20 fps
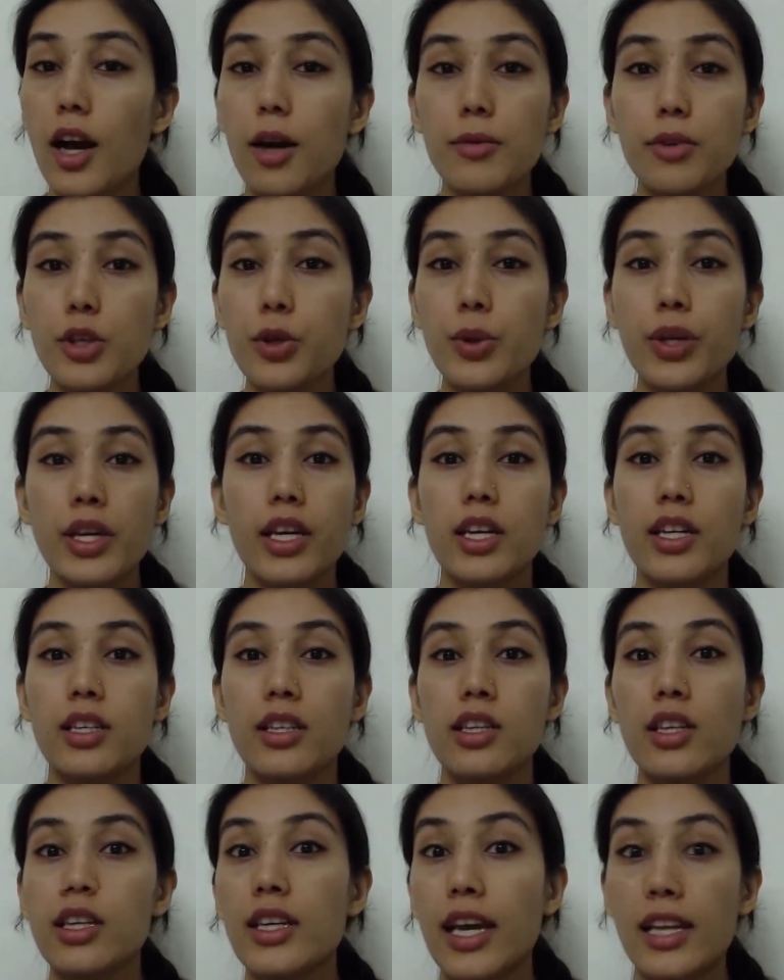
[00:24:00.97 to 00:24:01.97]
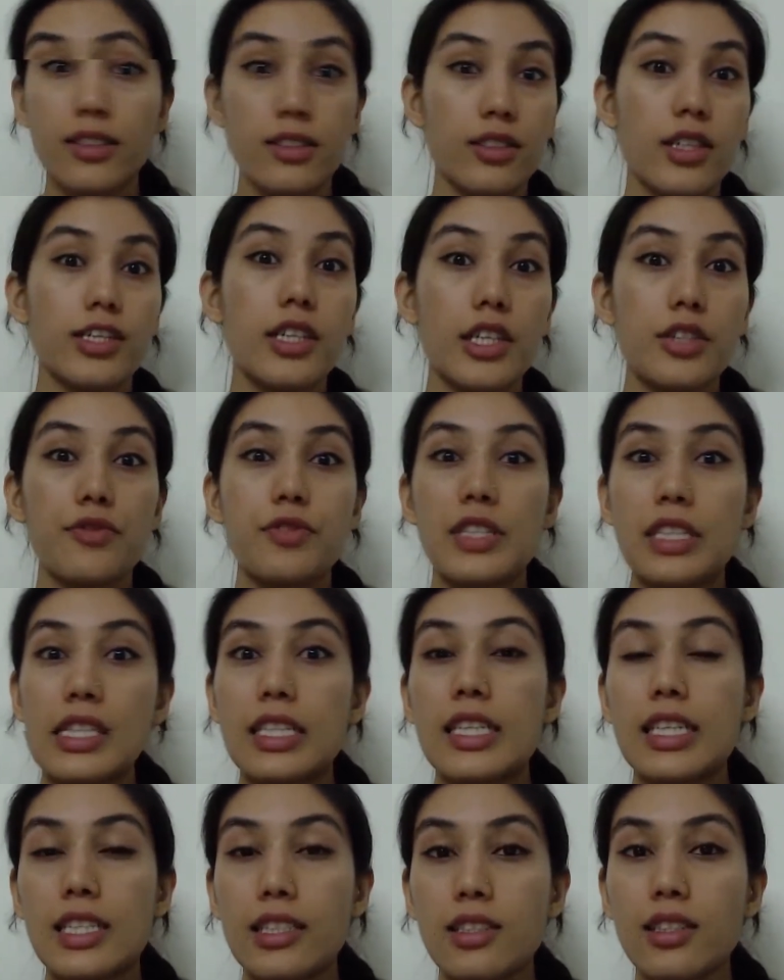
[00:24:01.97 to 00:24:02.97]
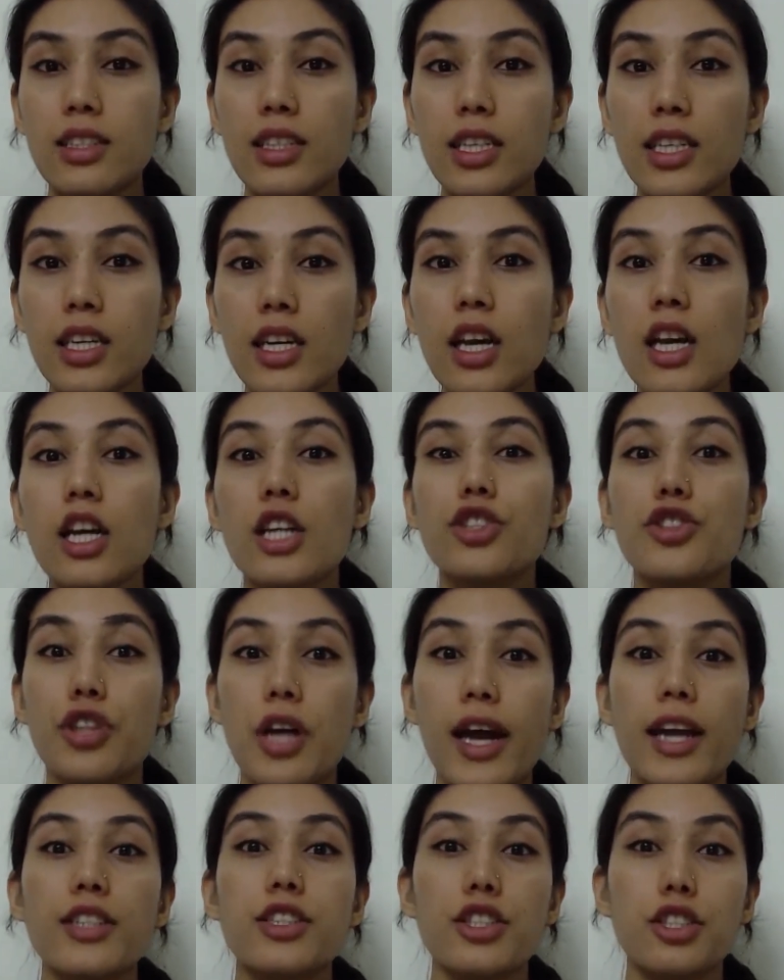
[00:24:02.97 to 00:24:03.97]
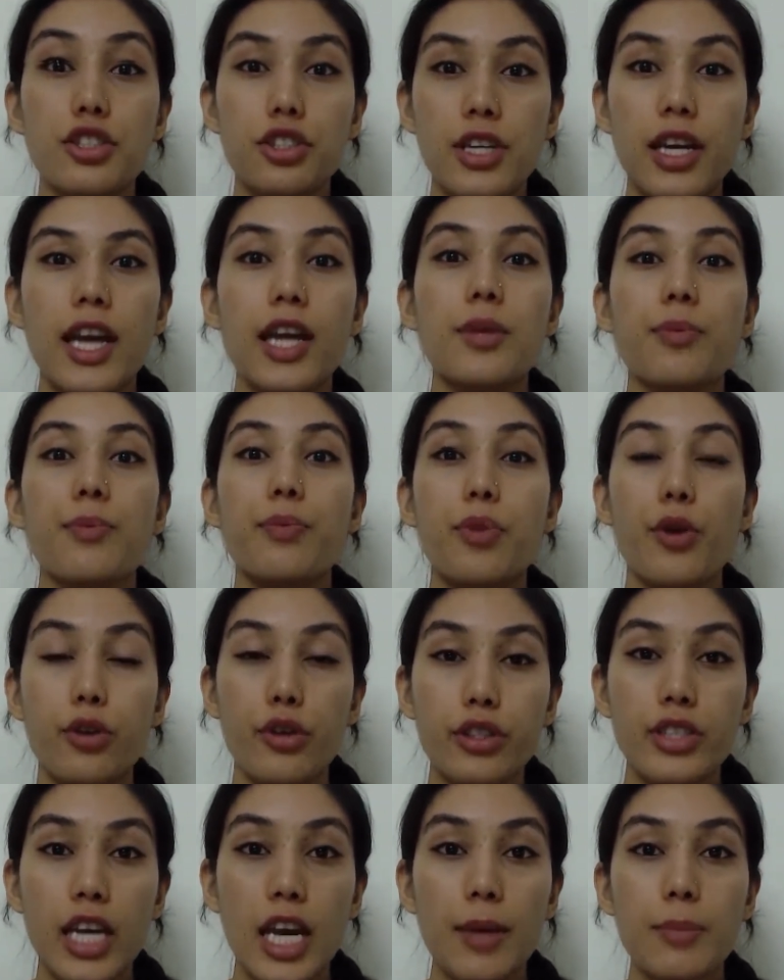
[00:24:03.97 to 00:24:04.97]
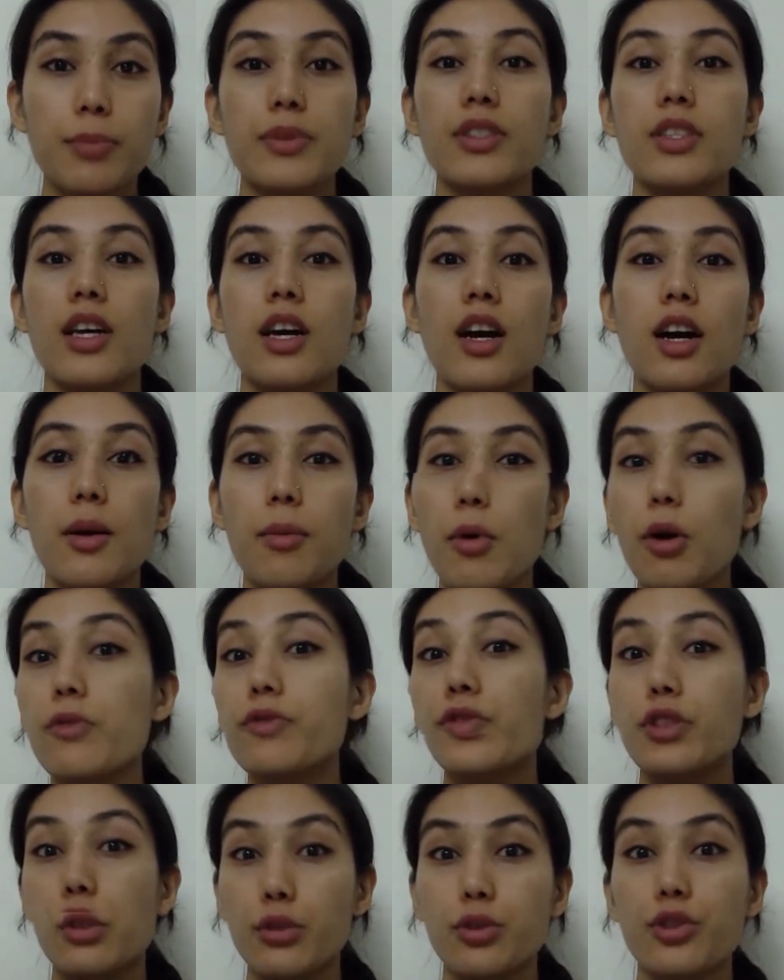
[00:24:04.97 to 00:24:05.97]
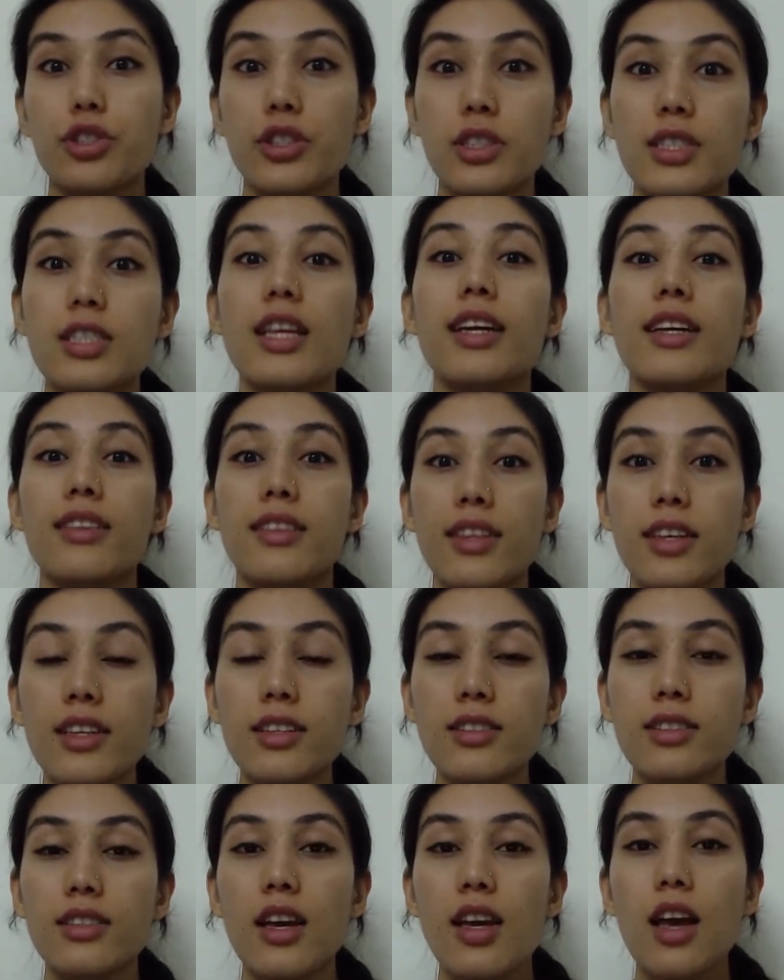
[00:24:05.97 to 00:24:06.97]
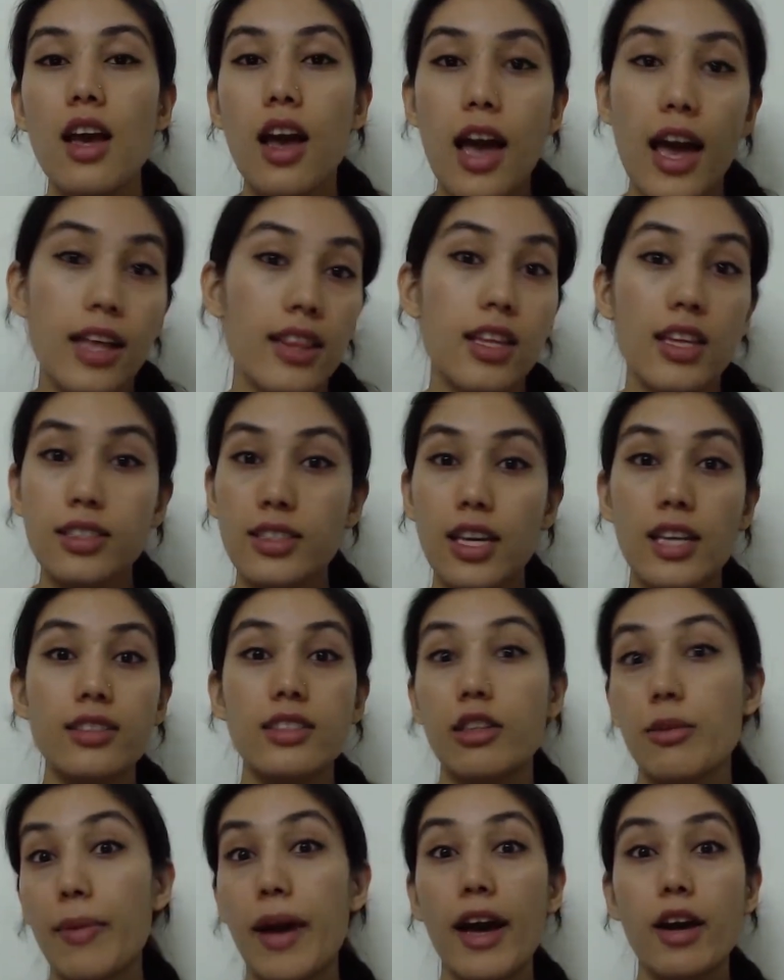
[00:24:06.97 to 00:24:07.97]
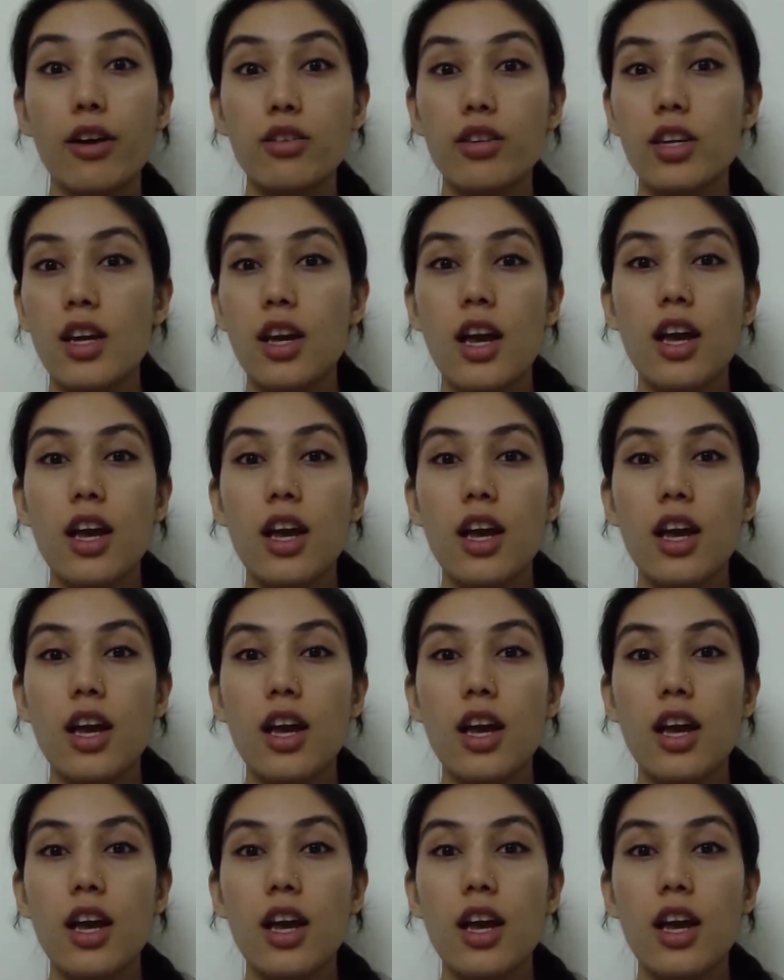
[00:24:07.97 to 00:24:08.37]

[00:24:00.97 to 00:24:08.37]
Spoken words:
you can get started really easily trying to create prototypes of solutions like this and then test them out.